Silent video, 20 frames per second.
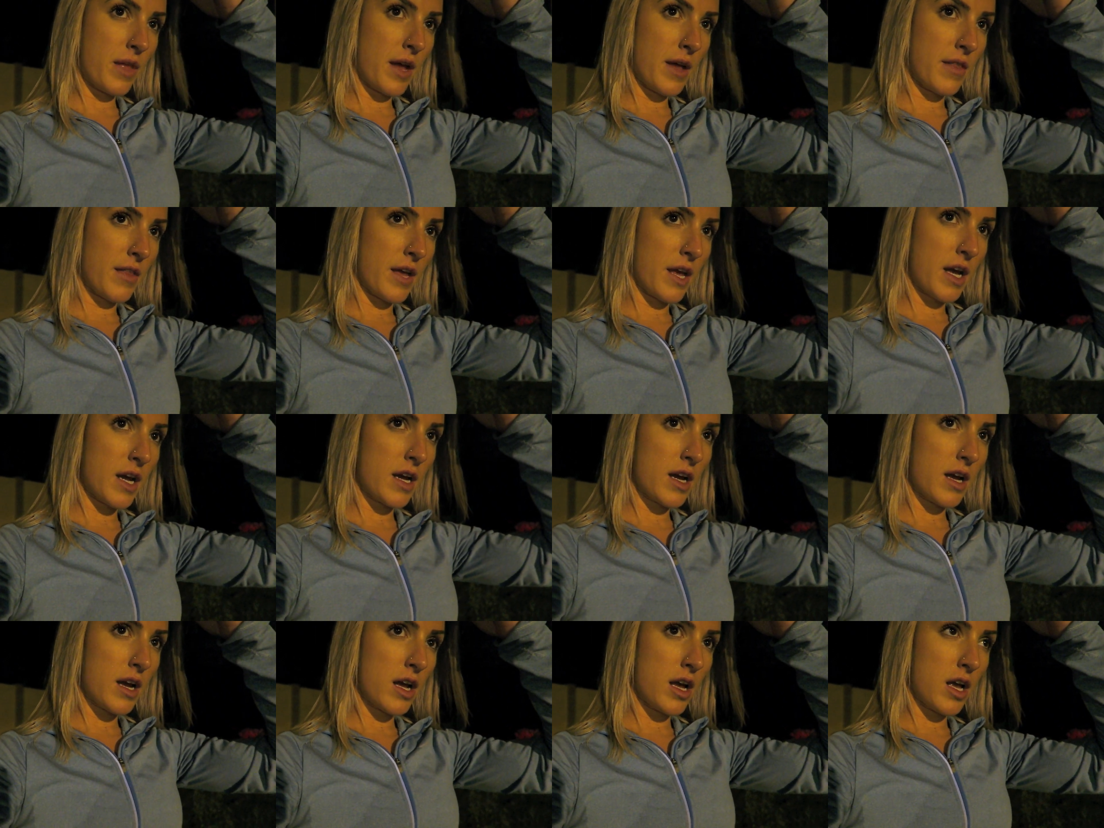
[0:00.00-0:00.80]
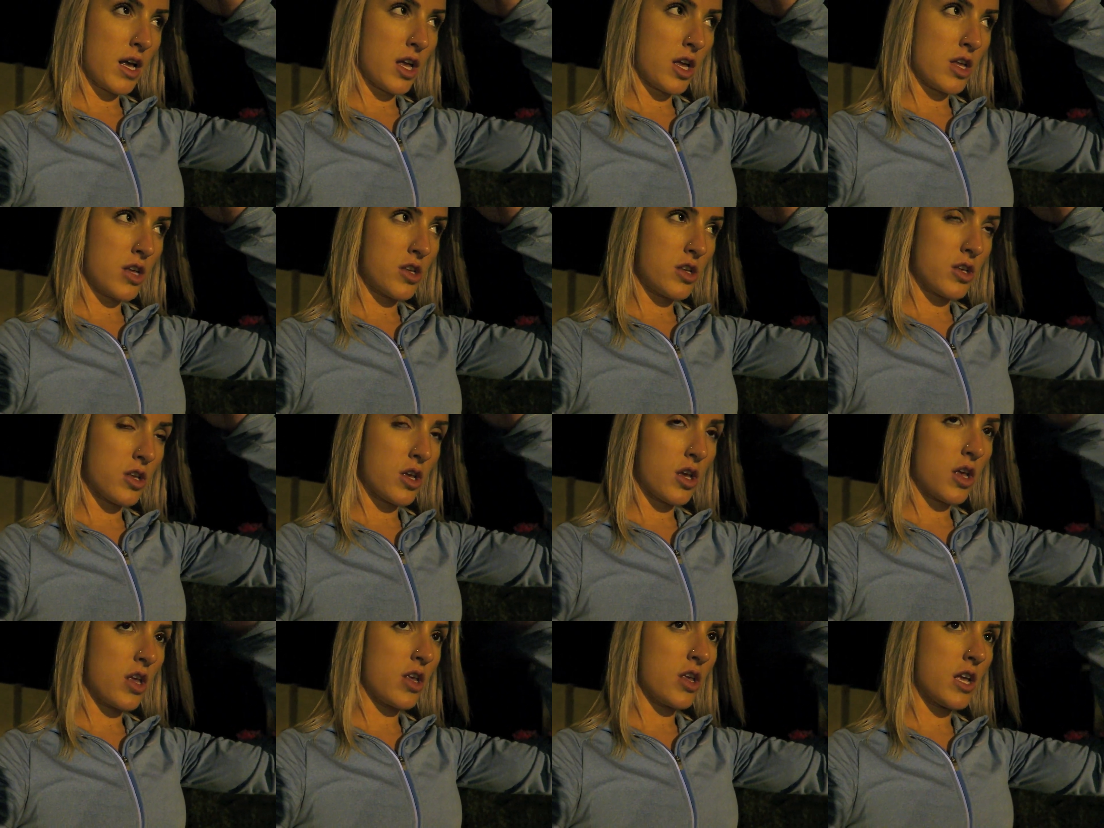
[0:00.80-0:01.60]
And like,
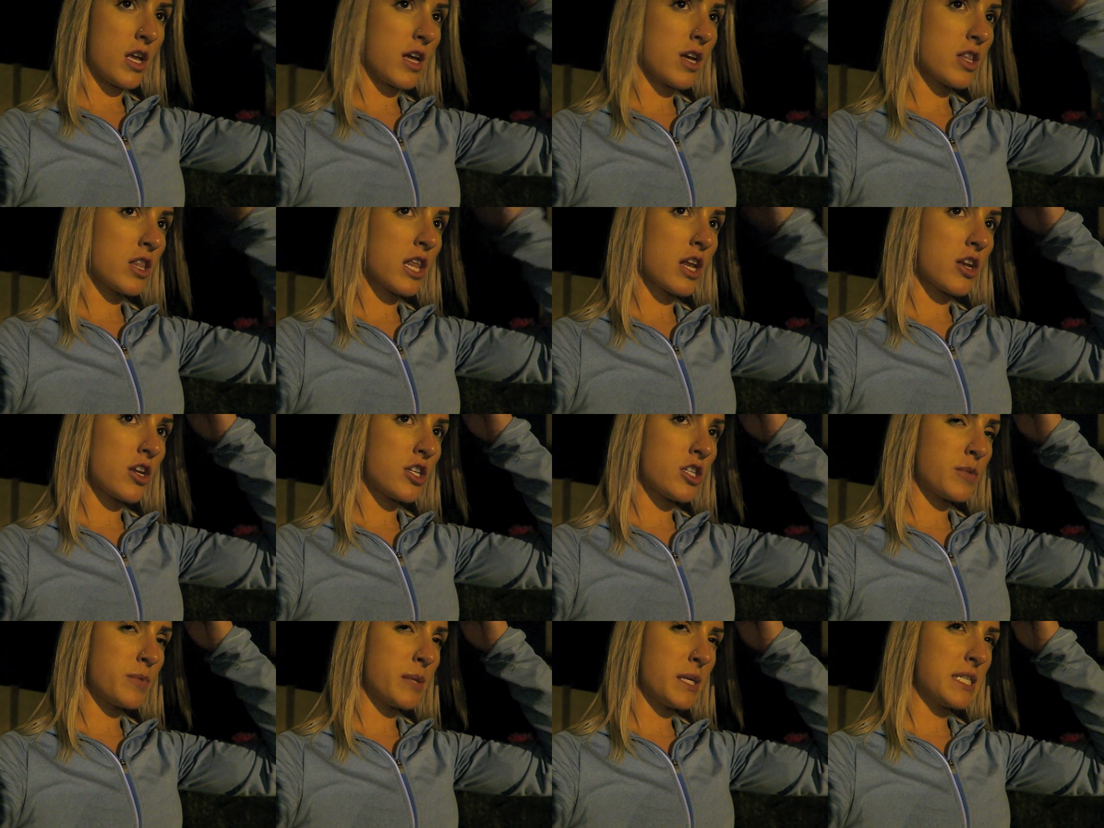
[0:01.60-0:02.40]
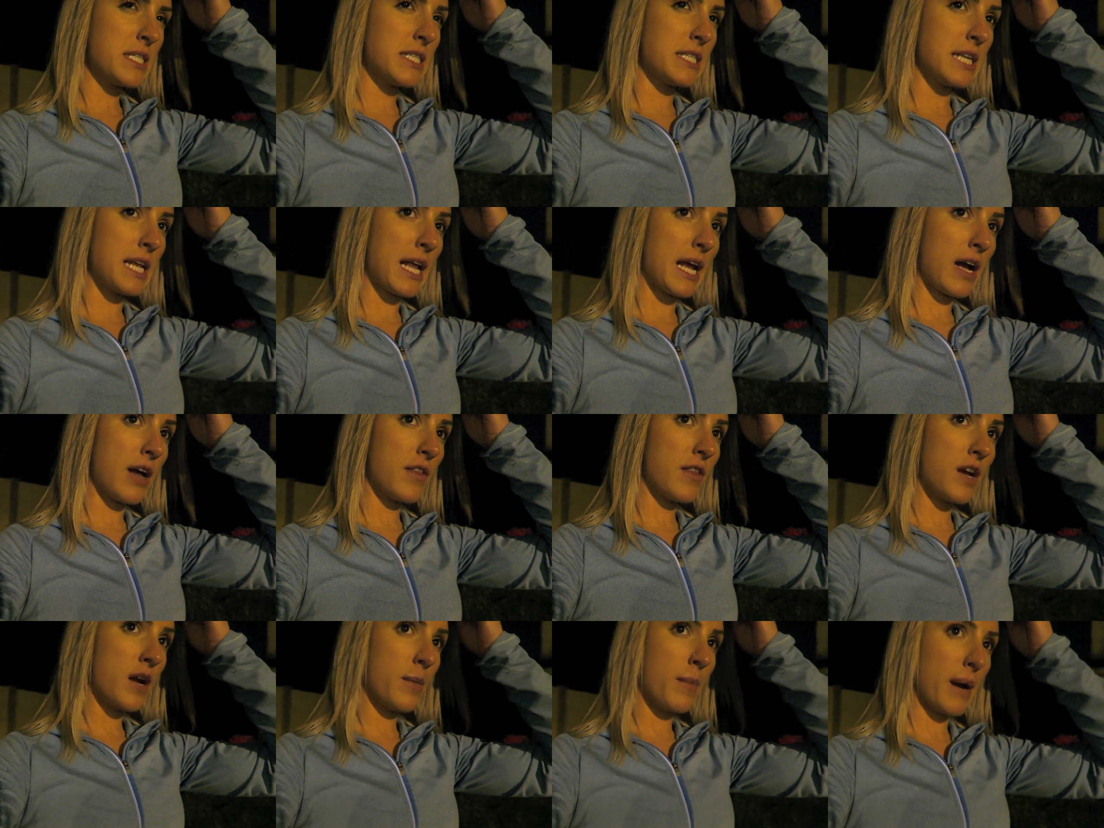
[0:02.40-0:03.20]
it could literally just be like sitting
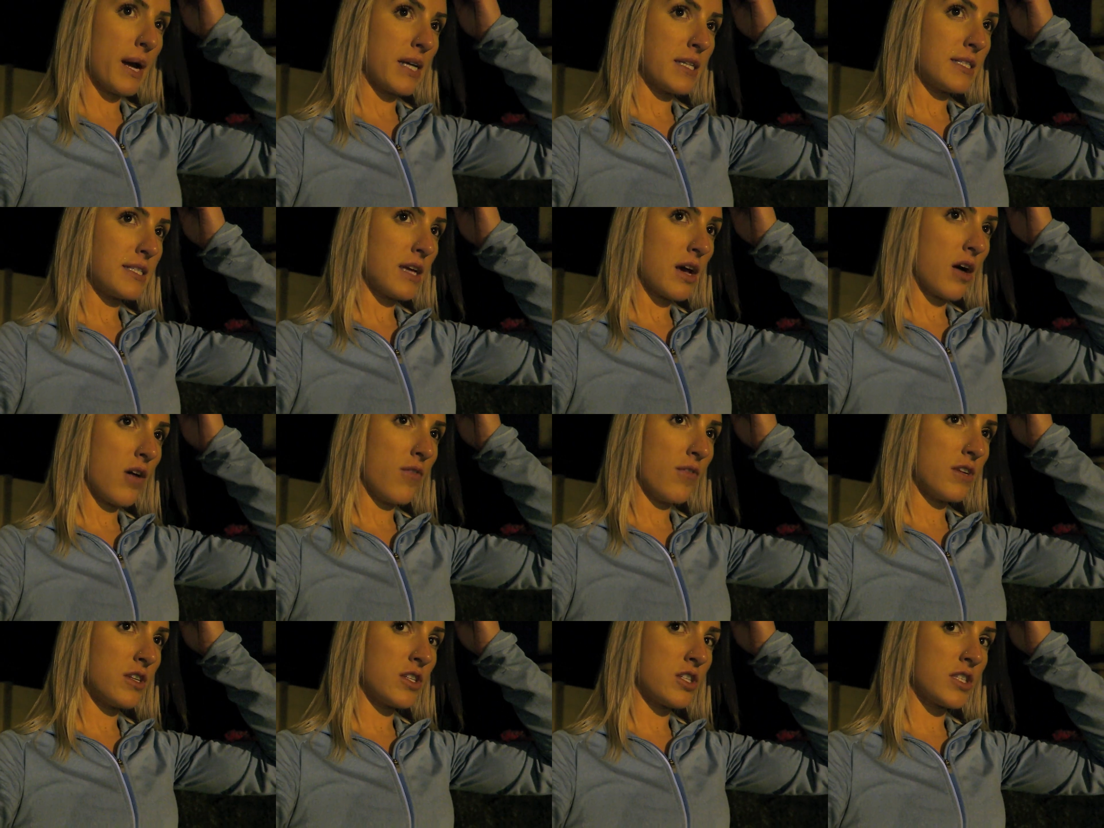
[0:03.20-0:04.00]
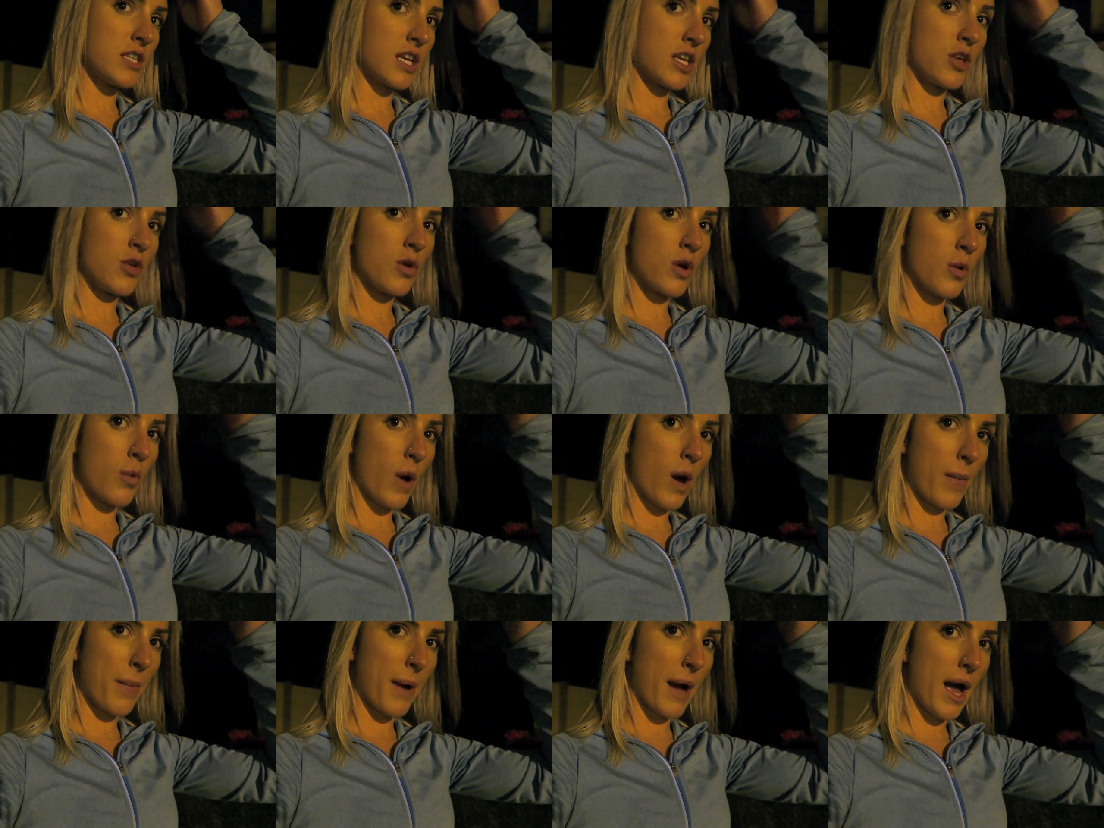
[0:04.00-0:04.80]
out there by itself and just like you could
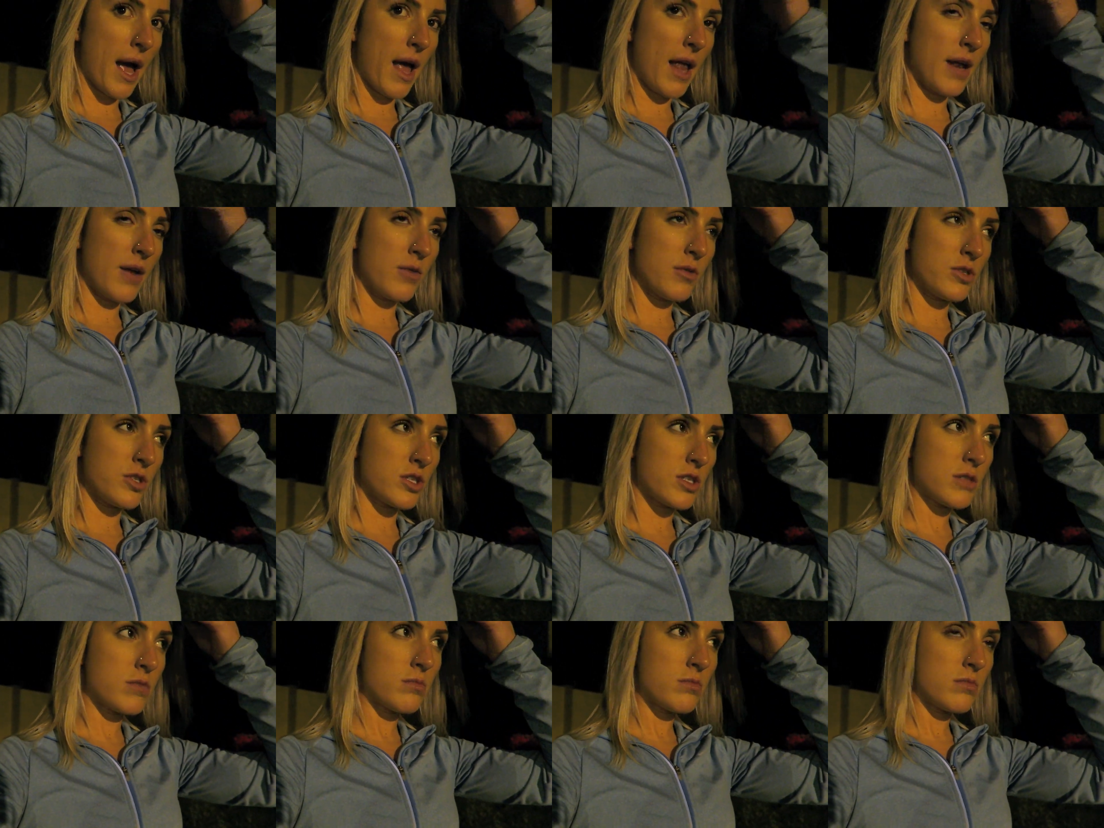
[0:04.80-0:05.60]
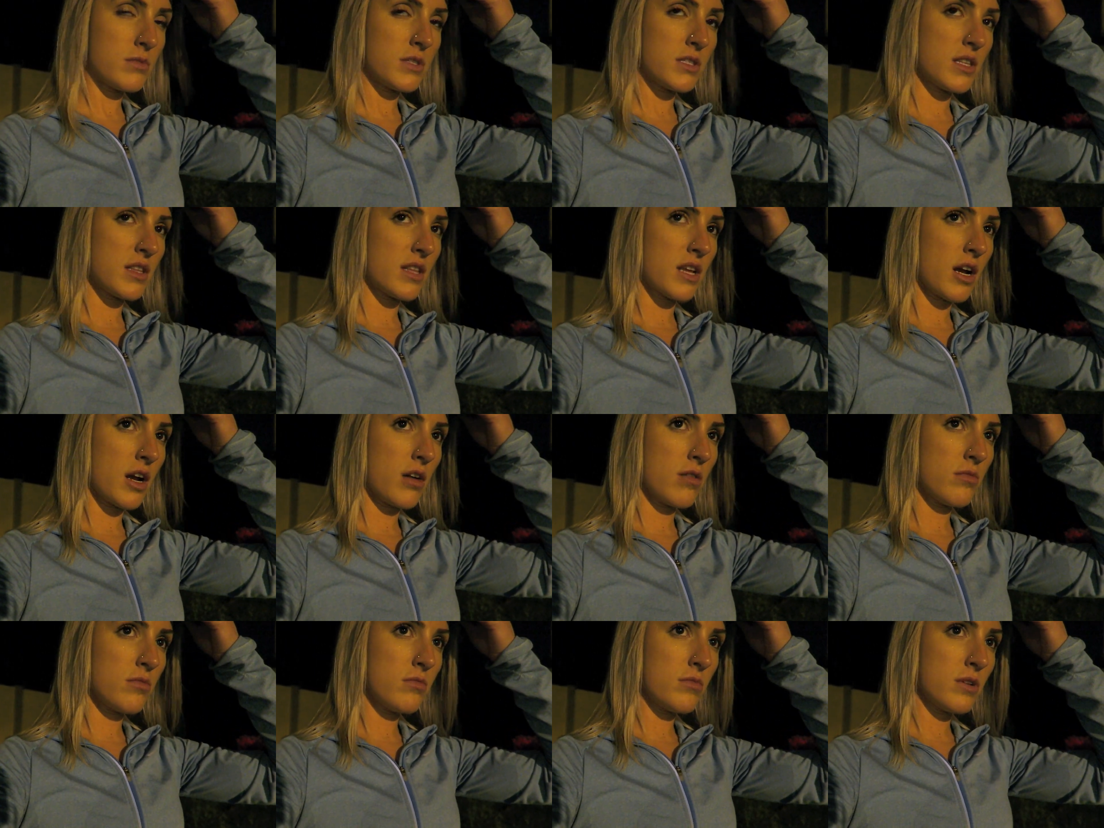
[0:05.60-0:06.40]
walk by and it would just sit
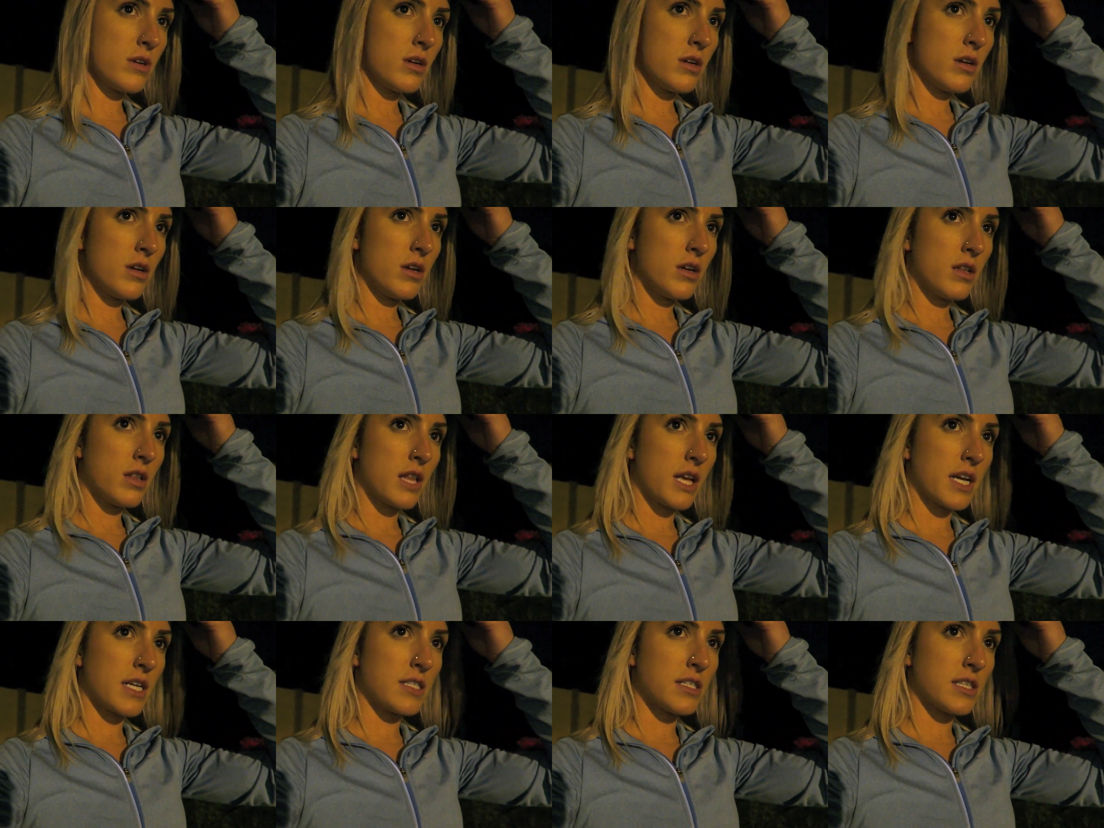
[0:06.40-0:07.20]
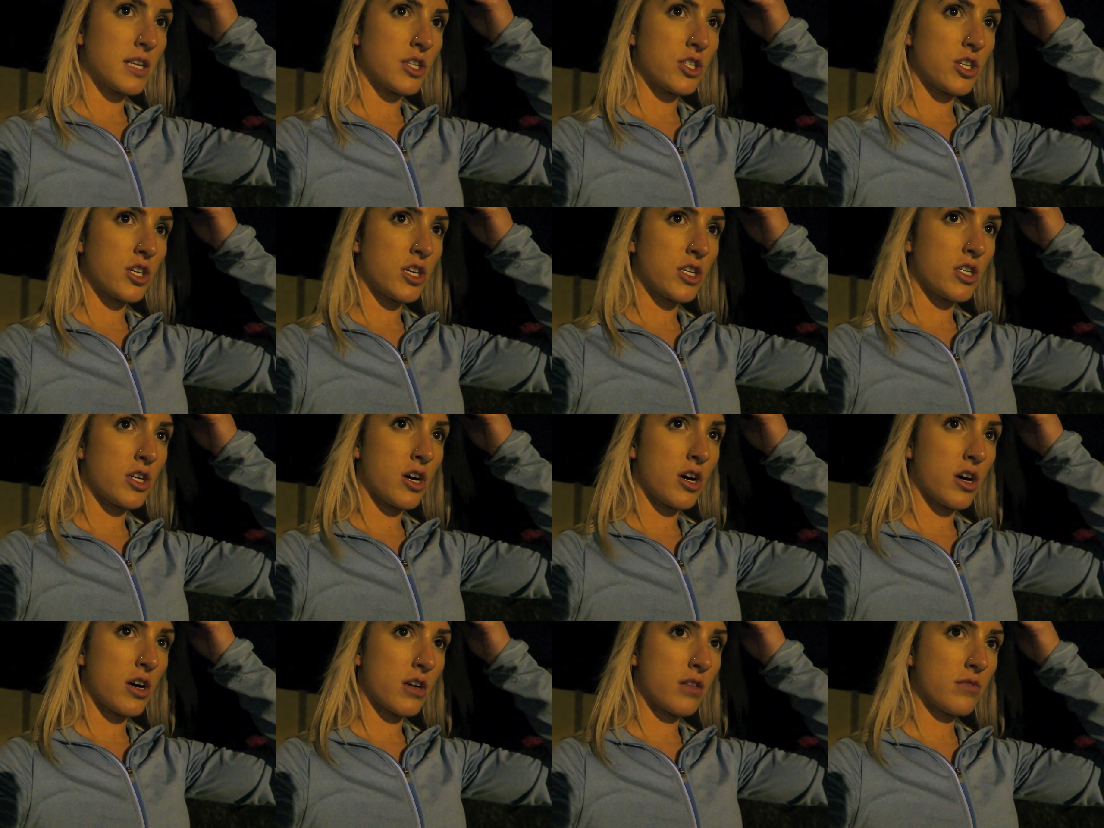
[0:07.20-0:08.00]
there. Like it's such a good
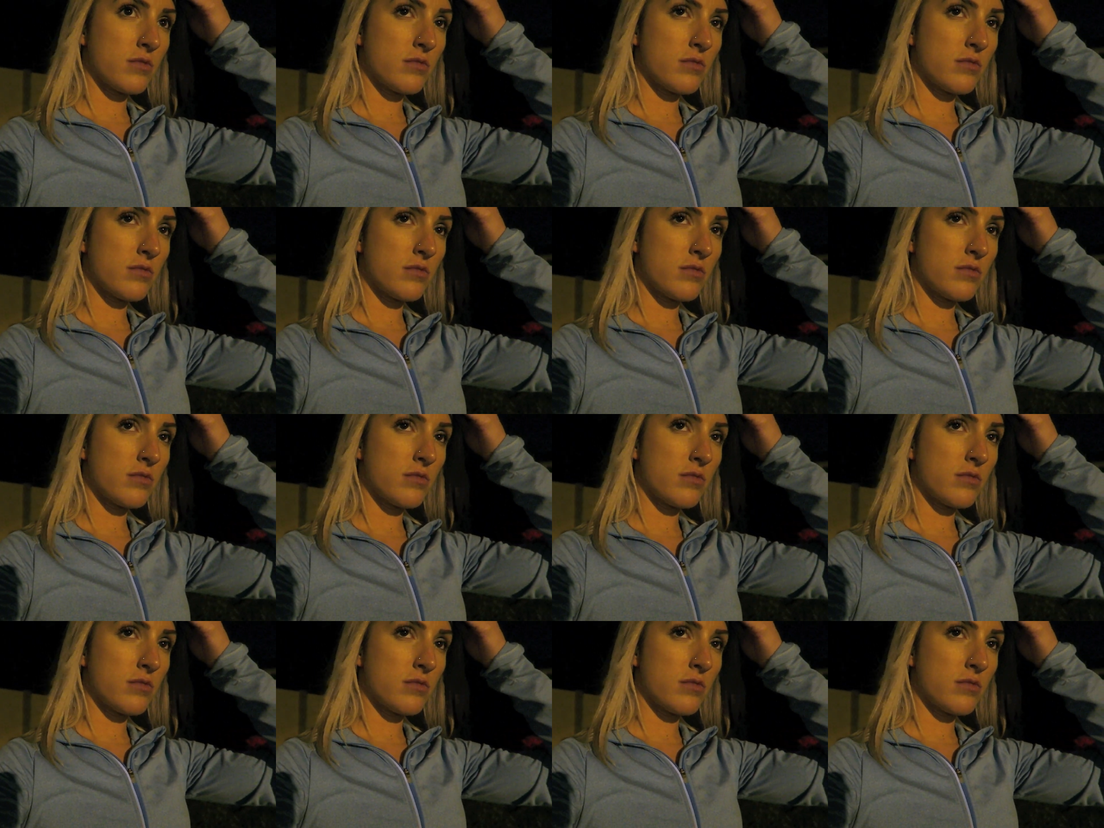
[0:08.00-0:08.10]
dog.